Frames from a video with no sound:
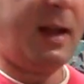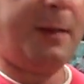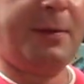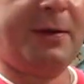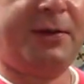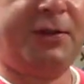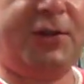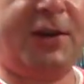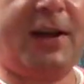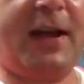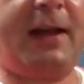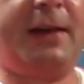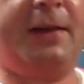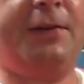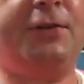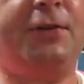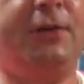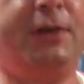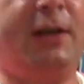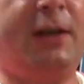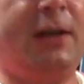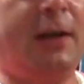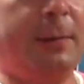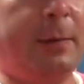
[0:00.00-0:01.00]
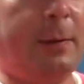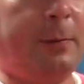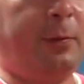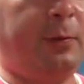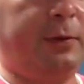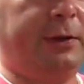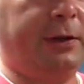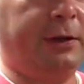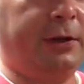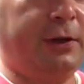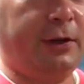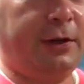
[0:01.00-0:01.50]
I'm going to challenge you to come up
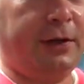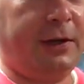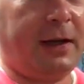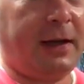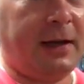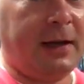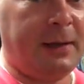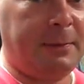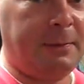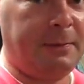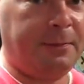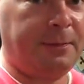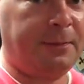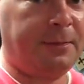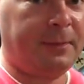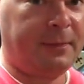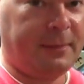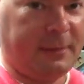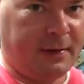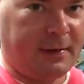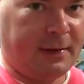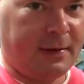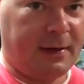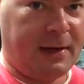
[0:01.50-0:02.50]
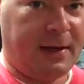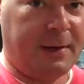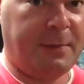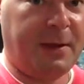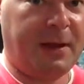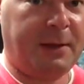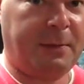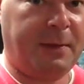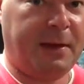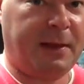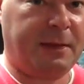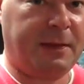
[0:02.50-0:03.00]
with a good name and
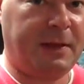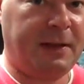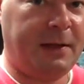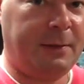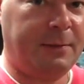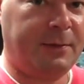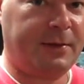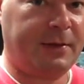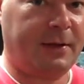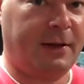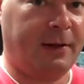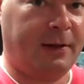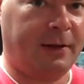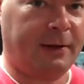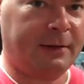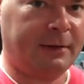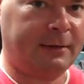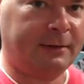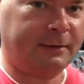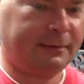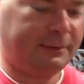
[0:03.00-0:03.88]
make me a theme song.